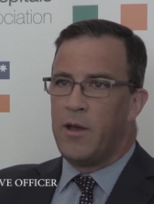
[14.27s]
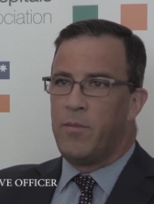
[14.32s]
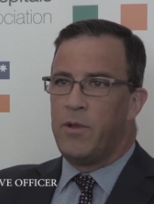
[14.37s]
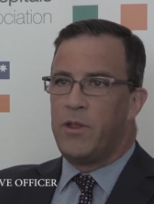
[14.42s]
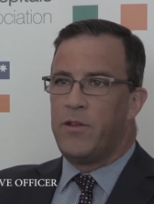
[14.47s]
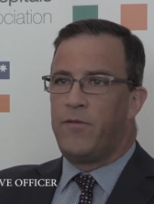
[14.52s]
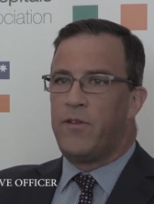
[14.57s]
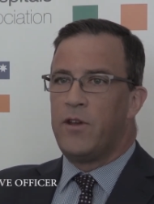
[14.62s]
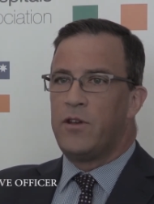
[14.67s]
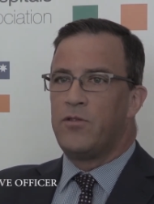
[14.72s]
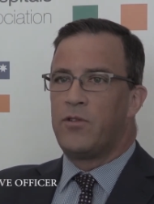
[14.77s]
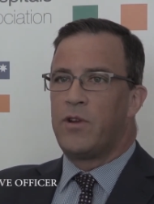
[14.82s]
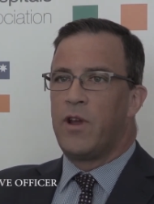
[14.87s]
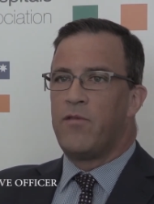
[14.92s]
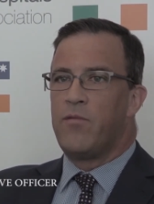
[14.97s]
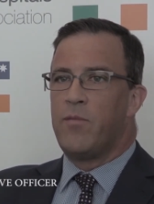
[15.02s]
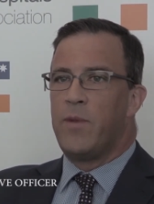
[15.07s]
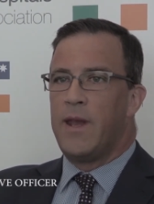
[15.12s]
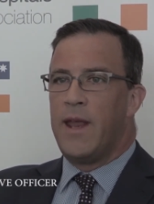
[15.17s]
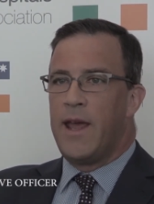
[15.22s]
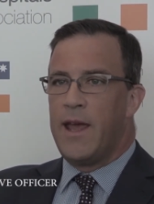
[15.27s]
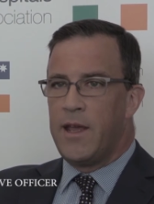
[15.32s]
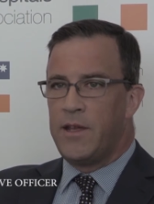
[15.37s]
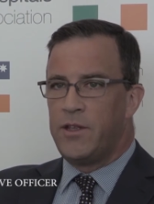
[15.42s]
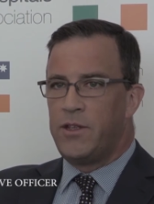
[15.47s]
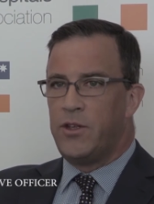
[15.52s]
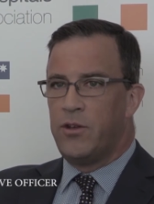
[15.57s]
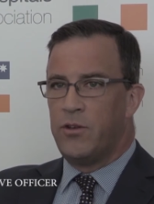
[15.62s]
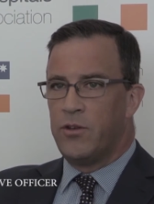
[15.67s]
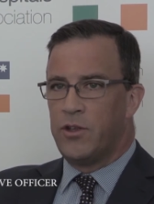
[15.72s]
but the federal government
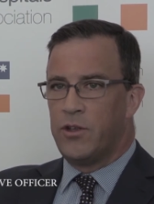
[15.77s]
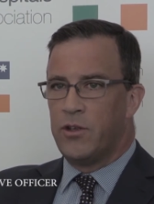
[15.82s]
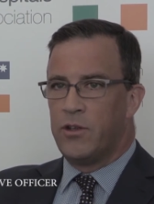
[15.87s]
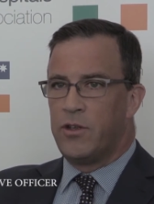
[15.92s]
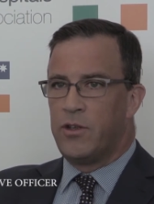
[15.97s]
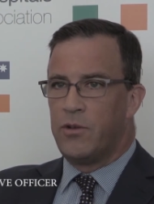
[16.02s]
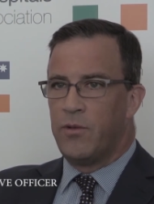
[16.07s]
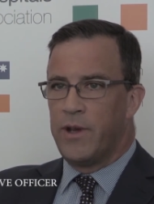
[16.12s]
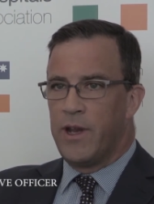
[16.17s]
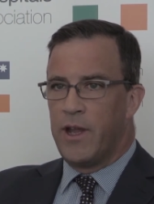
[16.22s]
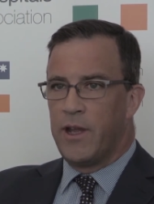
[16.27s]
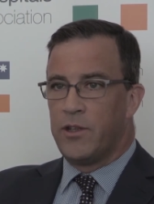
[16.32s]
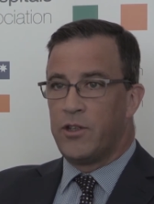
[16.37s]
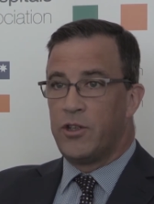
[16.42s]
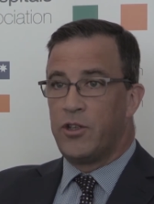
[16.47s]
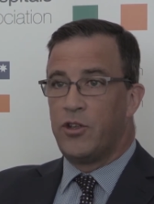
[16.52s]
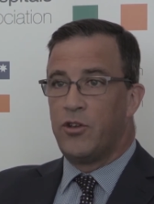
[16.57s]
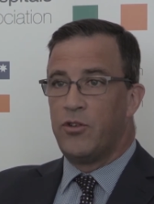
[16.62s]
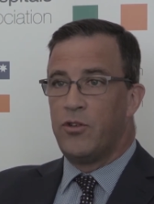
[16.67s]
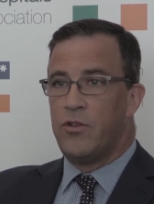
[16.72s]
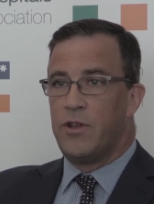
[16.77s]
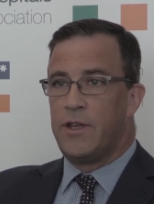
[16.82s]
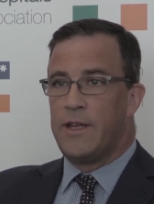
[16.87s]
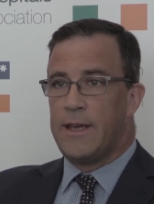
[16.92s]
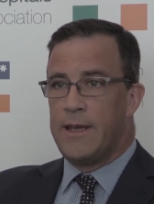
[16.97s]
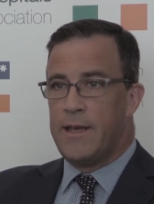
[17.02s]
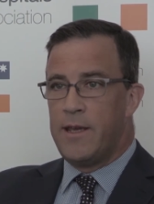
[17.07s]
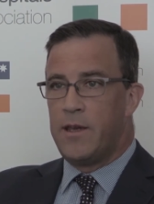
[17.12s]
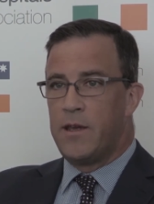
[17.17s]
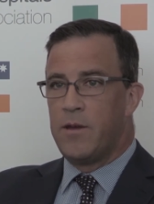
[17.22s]
has used it to announce two
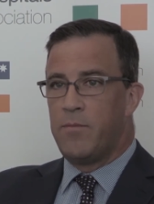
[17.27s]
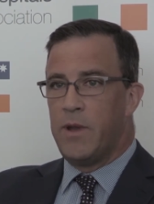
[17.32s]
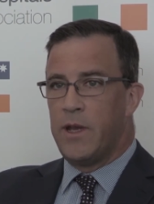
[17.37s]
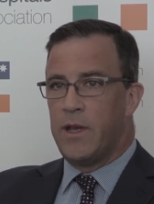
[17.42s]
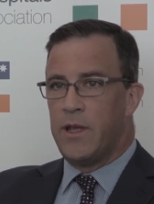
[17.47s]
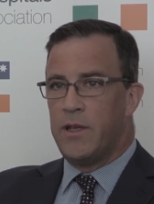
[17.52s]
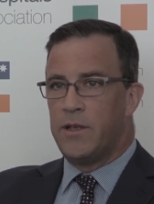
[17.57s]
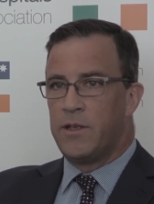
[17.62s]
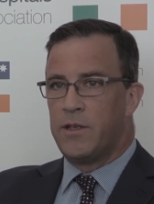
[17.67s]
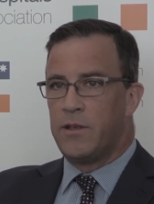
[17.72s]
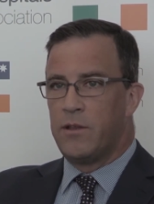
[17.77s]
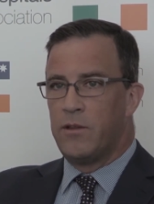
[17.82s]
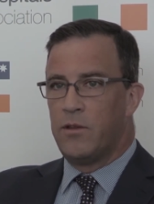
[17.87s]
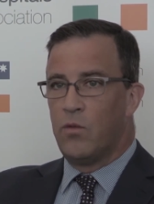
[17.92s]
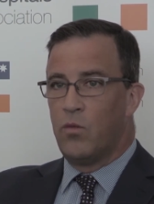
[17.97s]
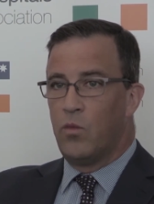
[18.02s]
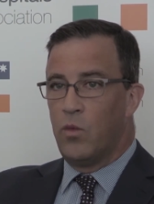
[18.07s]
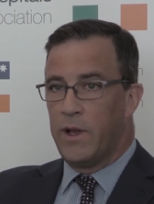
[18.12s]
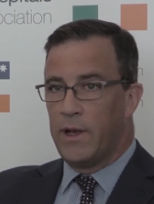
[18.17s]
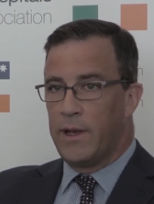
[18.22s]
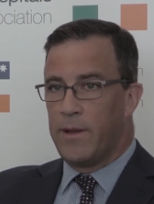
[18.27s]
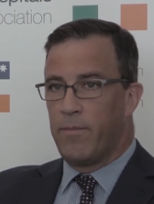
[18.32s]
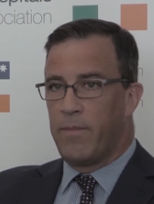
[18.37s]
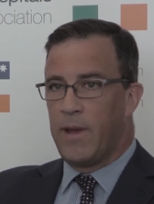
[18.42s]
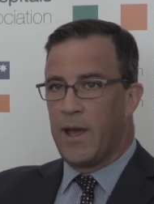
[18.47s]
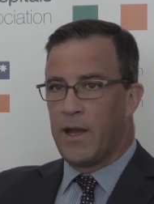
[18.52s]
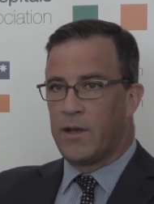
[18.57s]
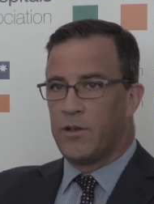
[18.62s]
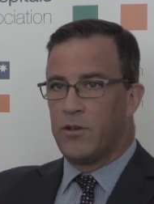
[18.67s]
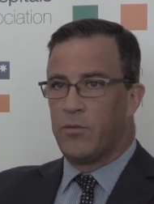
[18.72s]
key committees that will
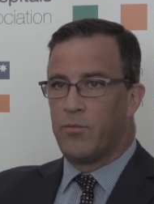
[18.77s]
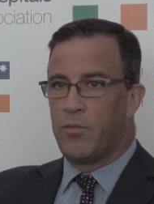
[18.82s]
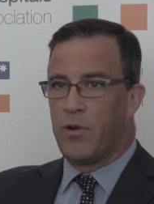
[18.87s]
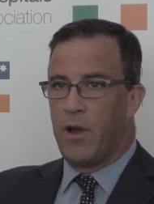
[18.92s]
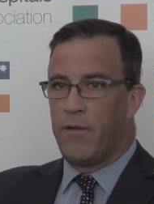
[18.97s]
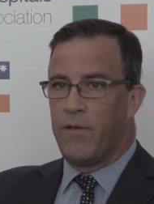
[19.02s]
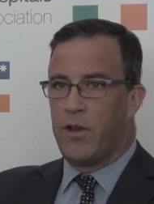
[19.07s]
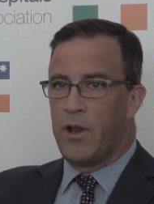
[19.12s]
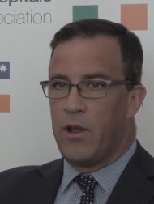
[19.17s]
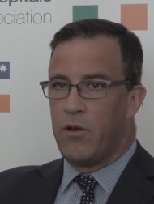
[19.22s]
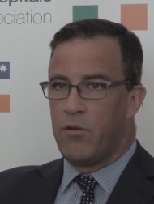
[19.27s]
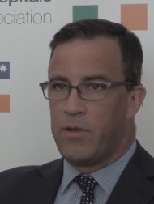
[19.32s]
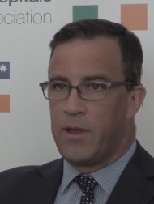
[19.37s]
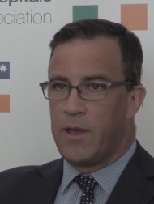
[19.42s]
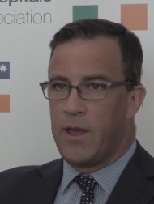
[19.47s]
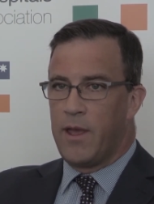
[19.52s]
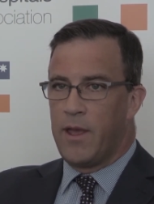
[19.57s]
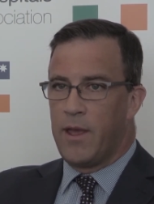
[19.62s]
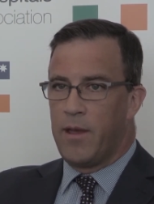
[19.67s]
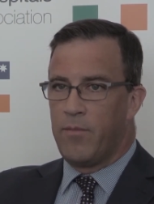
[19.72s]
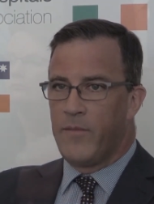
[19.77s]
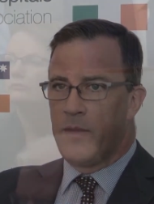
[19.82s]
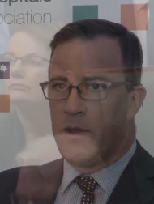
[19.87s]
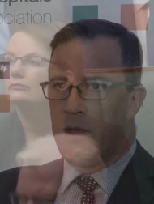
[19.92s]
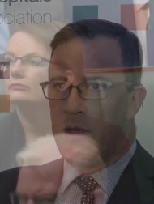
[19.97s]
impact on private healthcare.